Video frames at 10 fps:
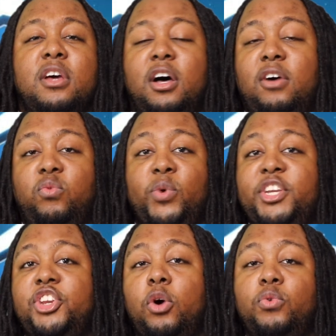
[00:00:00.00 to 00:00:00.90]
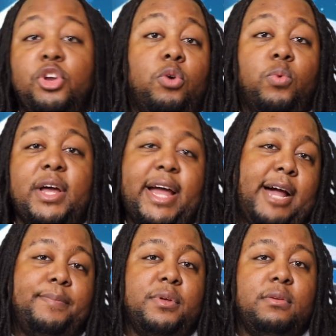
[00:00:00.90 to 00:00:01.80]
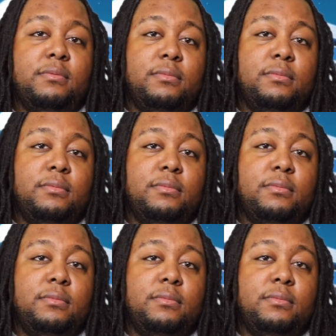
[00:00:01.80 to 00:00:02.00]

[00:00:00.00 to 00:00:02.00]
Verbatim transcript: of we don't know what happened.